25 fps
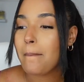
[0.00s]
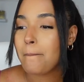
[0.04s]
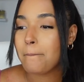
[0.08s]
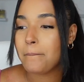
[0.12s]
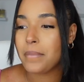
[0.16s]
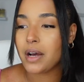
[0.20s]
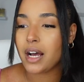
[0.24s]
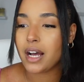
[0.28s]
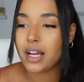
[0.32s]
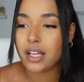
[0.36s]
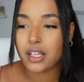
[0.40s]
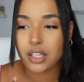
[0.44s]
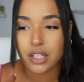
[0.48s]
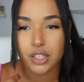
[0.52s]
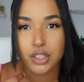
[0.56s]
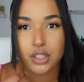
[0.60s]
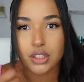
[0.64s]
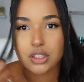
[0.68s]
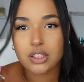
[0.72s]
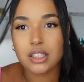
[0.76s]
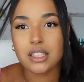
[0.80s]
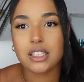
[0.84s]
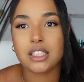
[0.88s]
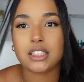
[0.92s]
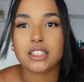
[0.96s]
but you
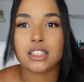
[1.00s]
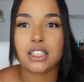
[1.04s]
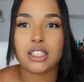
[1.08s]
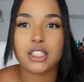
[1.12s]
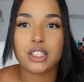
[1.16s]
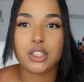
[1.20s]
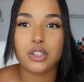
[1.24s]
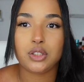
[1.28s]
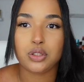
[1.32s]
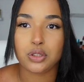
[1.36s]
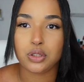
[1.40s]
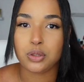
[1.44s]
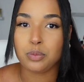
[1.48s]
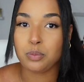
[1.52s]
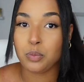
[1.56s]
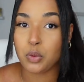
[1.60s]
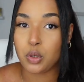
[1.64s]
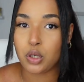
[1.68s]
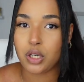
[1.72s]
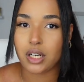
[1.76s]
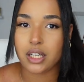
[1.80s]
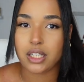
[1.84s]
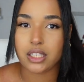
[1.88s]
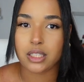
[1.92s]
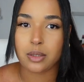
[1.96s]
could literally do
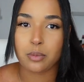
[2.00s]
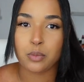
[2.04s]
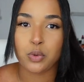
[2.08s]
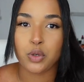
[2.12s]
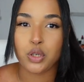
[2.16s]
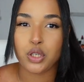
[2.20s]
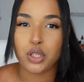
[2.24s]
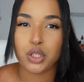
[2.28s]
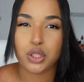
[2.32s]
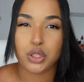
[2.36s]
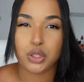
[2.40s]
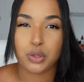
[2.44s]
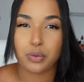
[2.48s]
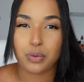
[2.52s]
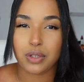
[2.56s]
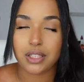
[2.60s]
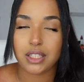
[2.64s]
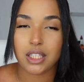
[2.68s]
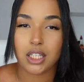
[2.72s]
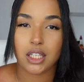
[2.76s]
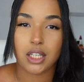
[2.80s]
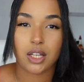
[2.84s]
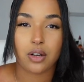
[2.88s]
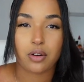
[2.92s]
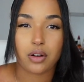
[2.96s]
more and the more you do it
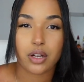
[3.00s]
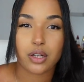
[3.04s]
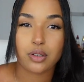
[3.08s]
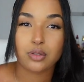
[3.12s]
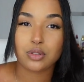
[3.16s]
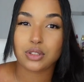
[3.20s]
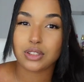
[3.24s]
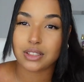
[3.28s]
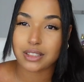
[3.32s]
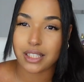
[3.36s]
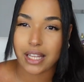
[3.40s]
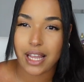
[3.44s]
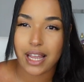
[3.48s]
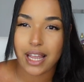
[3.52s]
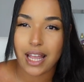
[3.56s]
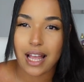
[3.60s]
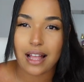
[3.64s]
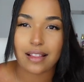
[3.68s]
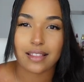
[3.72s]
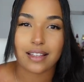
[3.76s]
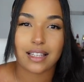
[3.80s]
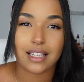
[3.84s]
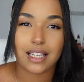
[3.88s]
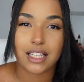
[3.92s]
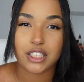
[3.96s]
the longer it will stay
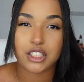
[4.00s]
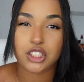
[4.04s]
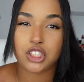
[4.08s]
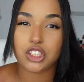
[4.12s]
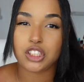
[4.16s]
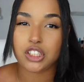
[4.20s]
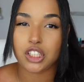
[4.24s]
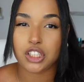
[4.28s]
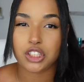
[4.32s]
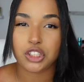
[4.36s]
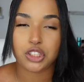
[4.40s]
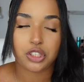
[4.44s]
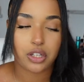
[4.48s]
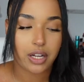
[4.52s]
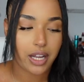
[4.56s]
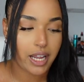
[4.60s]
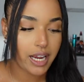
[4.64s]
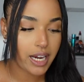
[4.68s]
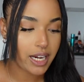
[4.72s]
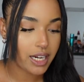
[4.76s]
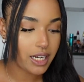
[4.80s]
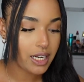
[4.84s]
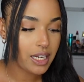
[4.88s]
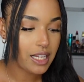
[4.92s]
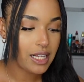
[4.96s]
and the less you touch your
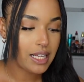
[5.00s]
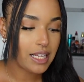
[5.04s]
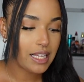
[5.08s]
hair